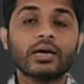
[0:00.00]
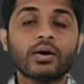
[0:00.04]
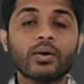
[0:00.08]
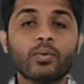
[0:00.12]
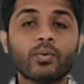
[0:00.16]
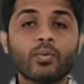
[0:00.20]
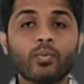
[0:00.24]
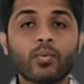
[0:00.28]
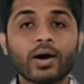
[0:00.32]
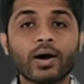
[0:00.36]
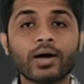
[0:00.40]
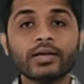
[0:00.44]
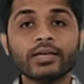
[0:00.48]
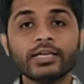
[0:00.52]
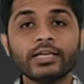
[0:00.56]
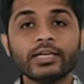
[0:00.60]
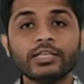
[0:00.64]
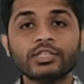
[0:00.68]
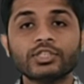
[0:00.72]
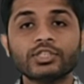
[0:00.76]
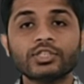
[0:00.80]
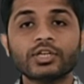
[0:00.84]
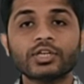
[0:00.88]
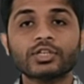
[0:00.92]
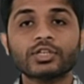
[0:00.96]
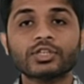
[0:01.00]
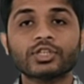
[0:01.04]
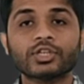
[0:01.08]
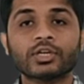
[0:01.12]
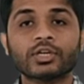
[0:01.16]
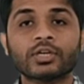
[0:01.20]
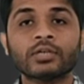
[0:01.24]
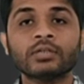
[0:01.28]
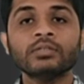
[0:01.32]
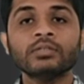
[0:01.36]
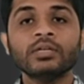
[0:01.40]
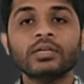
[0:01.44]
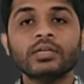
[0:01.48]
one
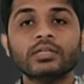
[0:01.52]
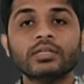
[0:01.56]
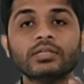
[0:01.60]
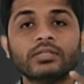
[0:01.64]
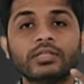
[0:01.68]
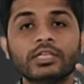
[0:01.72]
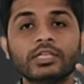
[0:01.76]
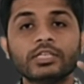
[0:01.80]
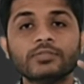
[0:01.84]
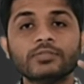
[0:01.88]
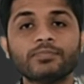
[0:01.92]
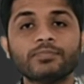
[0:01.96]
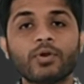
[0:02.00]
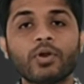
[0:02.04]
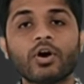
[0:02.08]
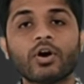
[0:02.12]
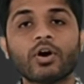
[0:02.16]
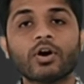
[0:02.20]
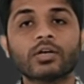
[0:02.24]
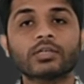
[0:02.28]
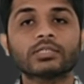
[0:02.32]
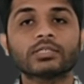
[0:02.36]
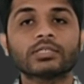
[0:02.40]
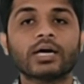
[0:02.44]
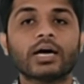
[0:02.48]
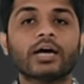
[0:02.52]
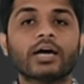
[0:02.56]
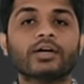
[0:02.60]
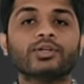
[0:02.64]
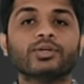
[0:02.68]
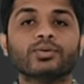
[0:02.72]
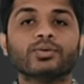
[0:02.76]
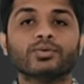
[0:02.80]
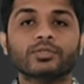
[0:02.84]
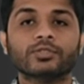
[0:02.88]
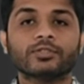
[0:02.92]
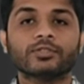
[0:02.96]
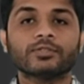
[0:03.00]
instruction, these blocks are
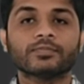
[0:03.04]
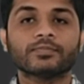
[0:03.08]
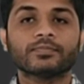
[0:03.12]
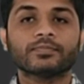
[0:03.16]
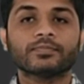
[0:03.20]
used.